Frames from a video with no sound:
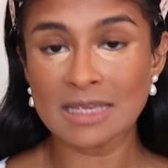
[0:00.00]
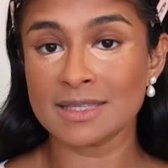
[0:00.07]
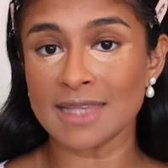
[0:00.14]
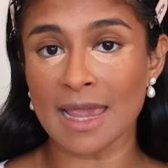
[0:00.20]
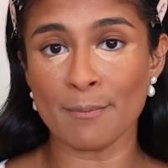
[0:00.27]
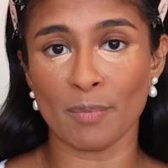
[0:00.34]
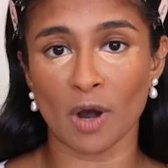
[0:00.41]

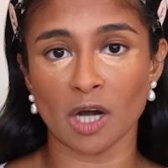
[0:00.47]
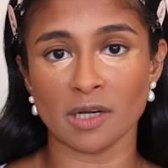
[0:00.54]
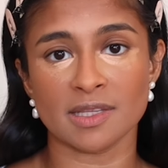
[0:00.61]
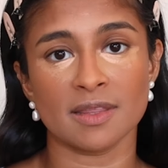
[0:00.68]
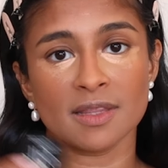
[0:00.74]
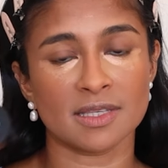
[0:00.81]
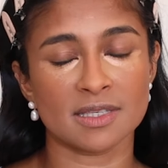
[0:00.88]
St.
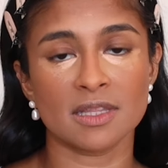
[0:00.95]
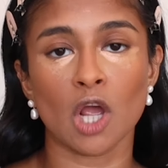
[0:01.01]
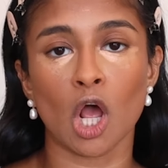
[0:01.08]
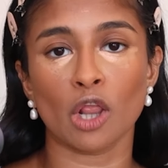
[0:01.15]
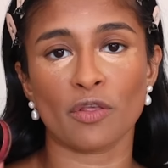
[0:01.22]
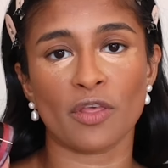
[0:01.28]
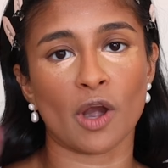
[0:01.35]
Bart's, and this is the
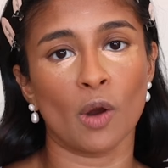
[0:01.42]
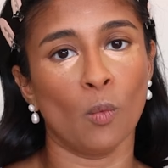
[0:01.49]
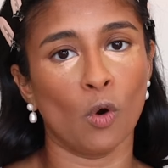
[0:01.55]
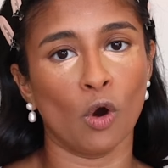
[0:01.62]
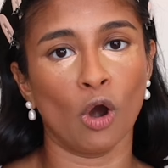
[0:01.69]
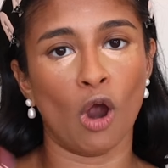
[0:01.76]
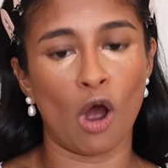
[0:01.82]
color that I
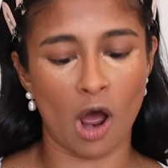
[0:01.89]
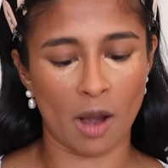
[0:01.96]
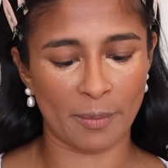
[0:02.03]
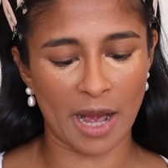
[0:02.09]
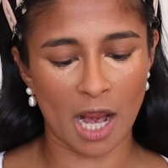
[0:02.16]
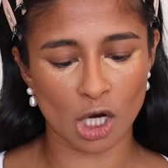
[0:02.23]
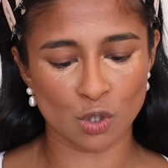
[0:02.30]
wore on
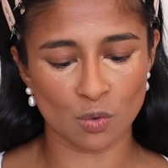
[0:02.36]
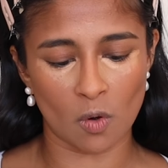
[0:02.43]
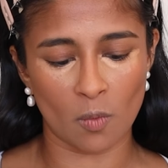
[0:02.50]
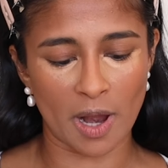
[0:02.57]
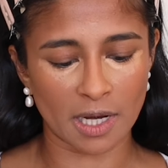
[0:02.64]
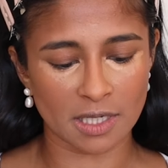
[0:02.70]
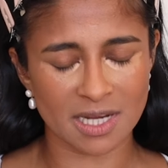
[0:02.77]
my actual
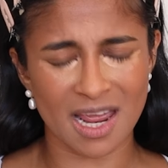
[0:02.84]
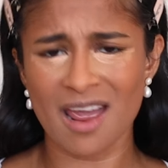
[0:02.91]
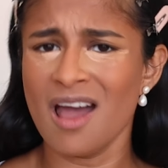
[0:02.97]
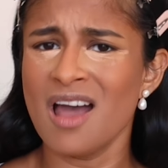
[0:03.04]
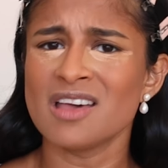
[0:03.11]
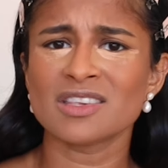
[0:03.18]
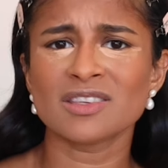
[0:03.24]
wedding day.
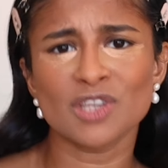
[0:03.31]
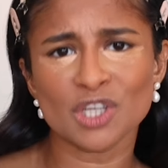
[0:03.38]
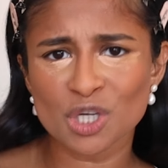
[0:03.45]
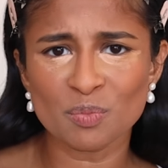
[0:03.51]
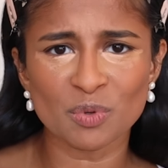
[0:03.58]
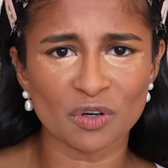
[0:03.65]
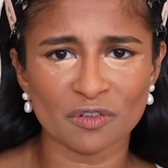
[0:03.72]
Such
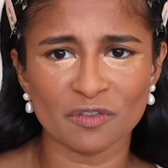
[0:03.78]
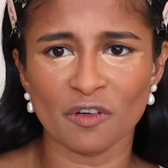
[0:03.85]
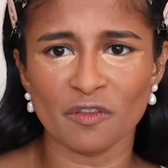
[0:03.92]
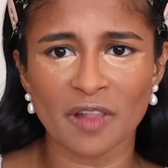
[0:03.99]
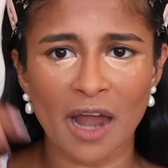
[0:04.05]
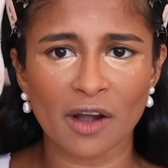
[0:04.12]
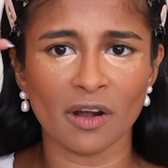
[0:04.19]
a beautiful,
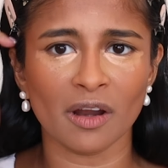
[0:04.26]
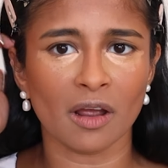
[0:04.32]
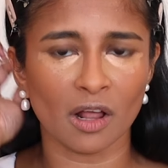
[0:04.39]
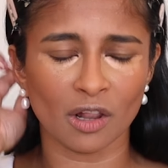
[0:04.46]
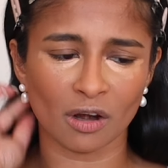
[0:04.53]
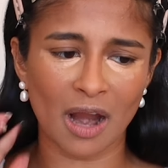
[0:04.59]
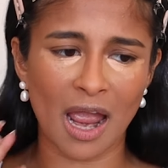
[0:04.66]
flattering
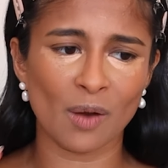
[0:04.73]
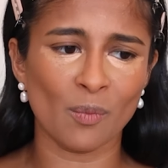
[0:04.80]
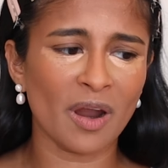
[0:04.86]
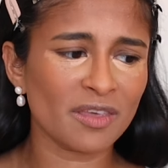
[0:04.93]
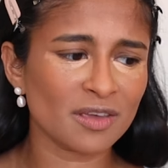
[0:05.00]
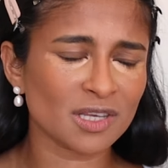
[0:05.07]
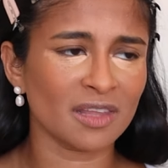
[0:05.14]
color. I
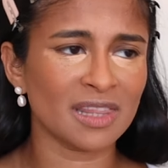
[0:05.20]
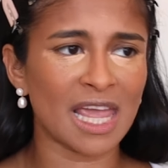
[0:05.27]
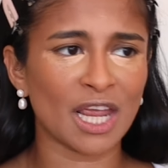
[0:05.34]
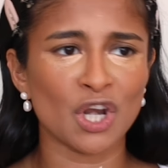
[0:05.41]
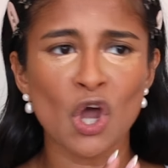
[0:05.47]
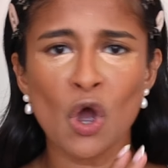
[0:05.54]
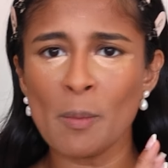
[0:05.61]
wear this on
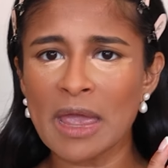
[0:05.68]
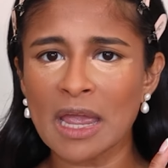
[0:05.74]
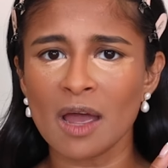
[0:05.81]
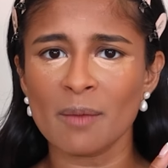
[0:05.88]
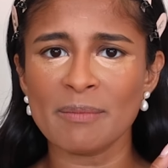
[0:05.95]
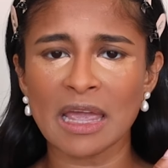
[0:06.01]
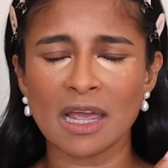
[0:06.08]
like no
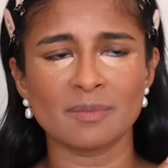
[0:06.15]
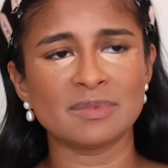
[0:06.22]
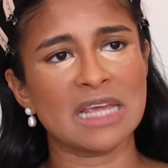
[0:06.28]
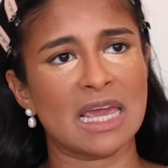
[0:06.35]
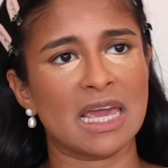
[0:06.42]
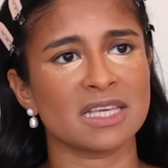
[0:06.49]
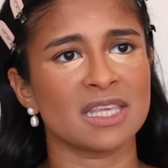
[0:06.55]
makeup
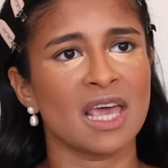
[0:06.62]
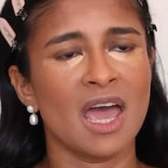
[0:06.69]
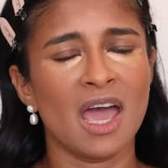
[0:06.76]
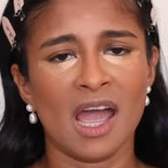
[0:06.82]
days.